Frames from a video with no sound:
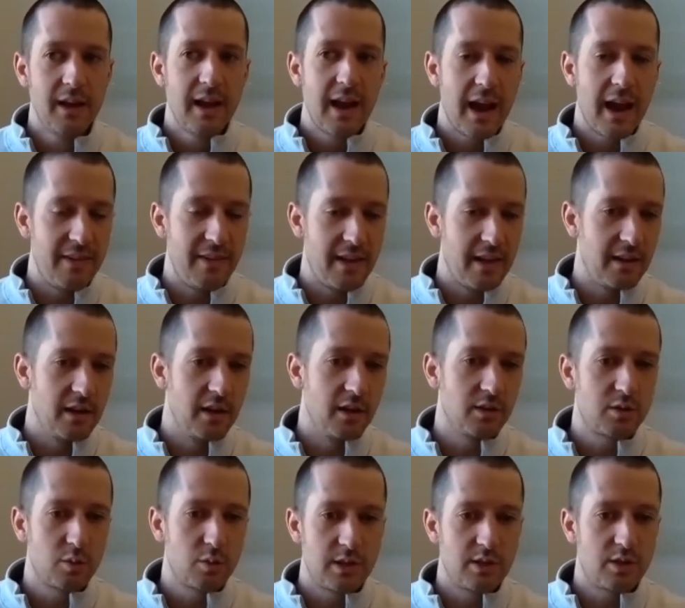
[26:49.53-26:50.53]
and then they'll
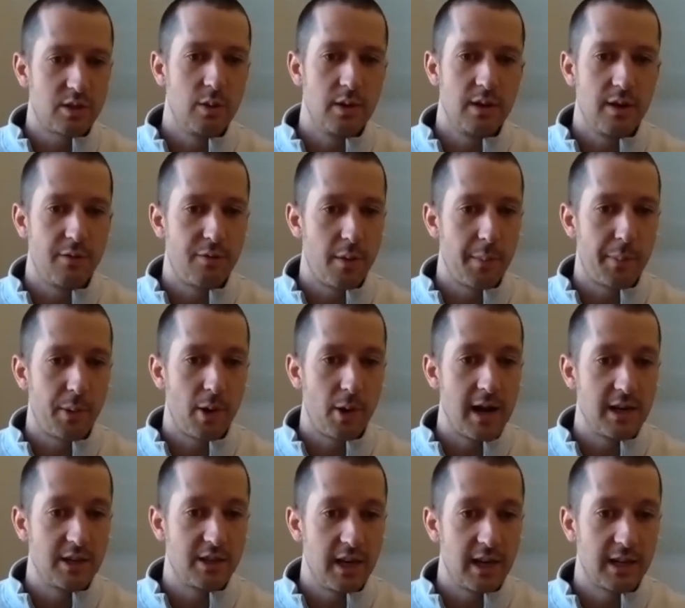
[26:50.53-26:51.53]
switch to a different
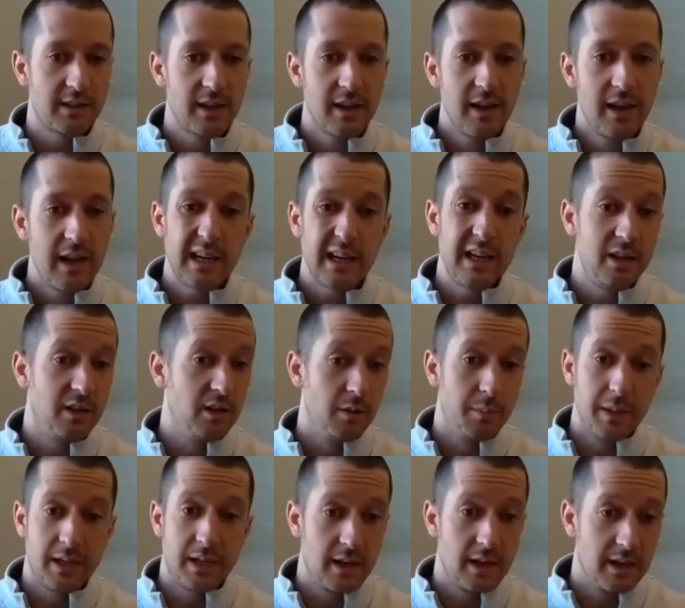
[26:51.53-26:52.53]
project, either
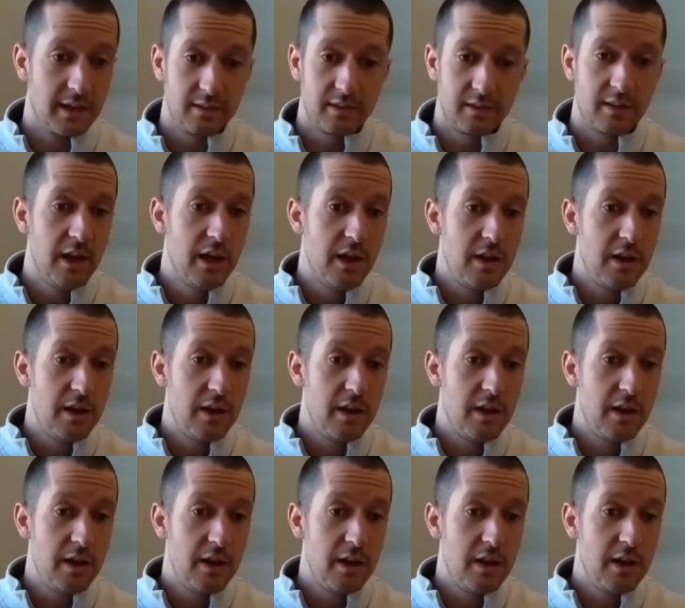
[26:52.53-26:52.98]
because